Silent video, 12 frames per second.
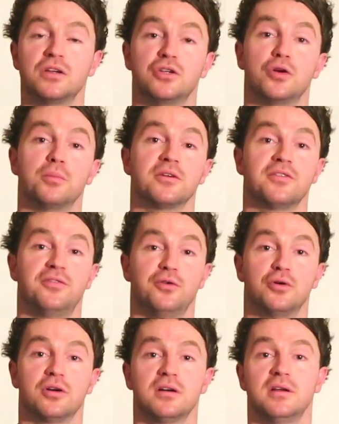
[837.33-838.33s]
Number
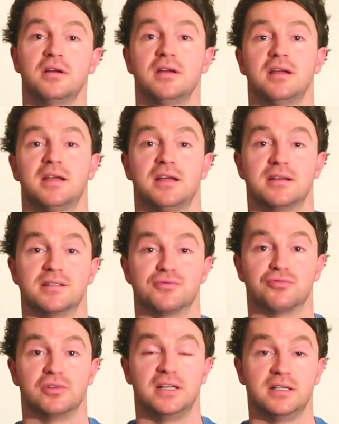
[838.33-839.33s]
4 is
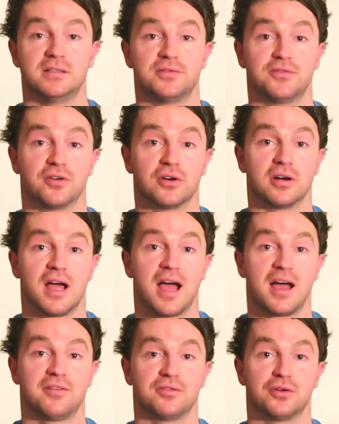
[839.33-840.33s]
read for
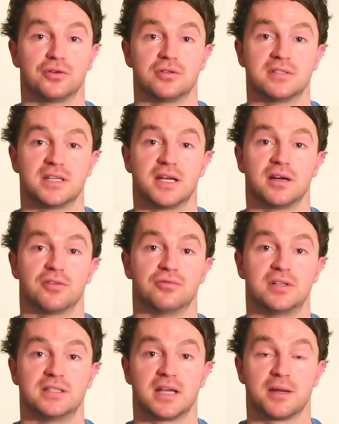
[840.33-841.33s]
half an hour a day or
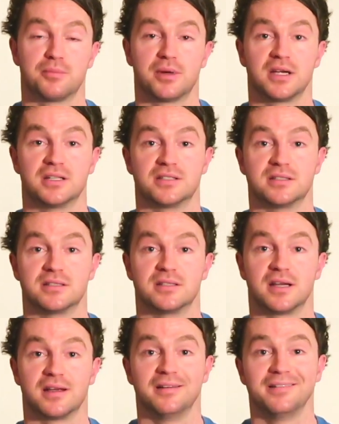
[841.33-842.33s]
read 10 pages a
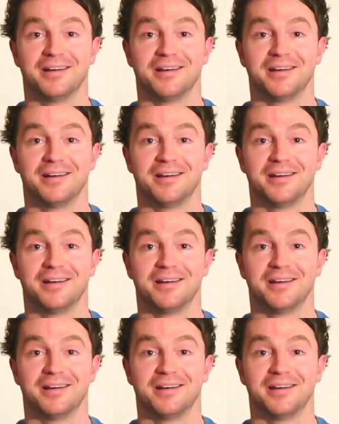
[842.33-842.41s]
day.